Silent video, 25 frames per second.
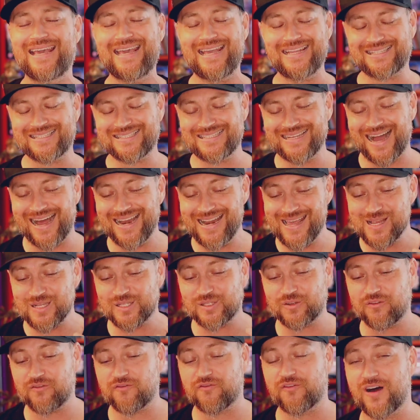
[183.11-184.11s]
It's not
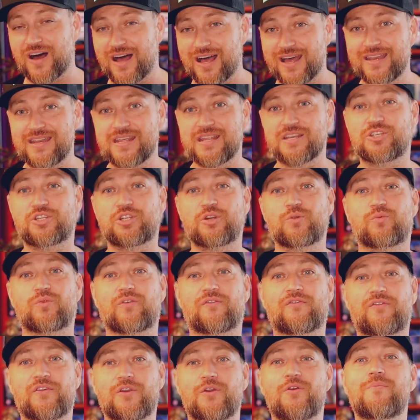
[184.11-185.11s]
as fun to
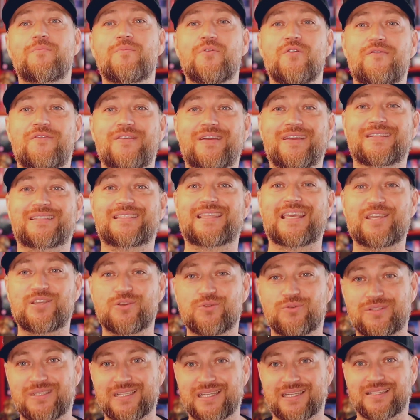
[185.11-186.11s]
review movies that
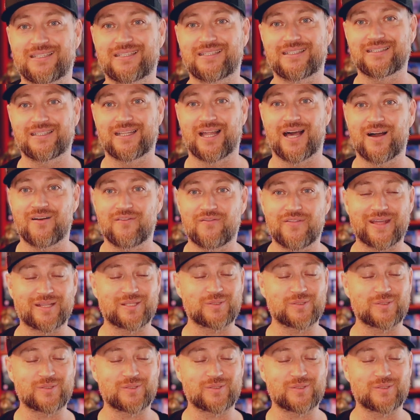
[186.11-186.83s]
you didn't love.